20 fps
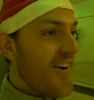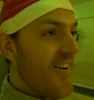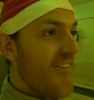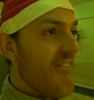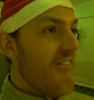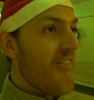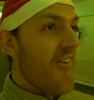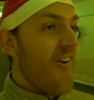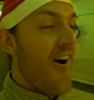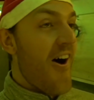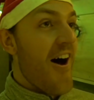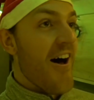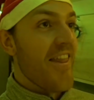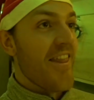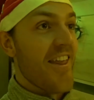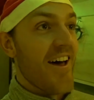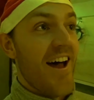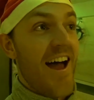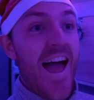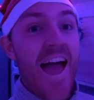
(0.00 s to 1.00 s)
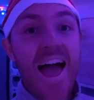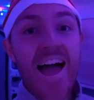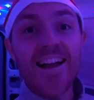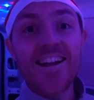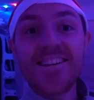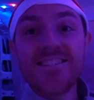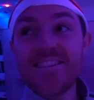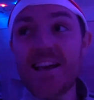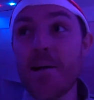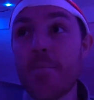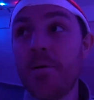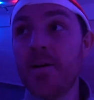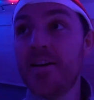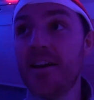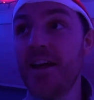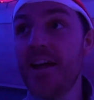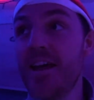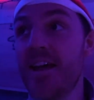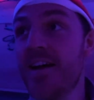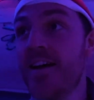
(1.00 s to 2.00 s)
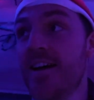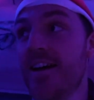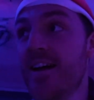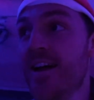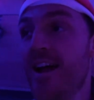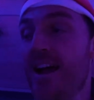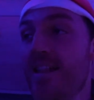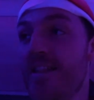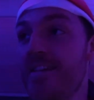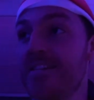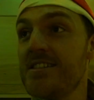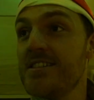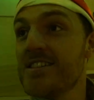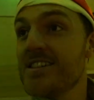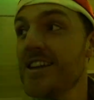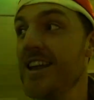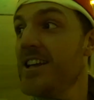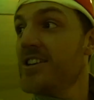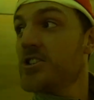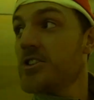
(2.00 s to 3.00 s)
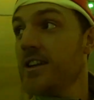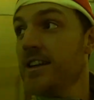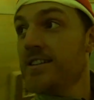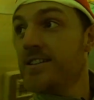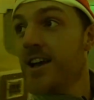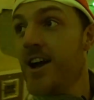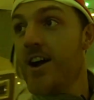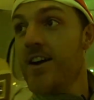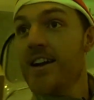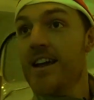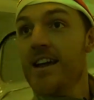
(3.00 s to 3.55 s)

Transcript: What the hell has happened here? This has literally turned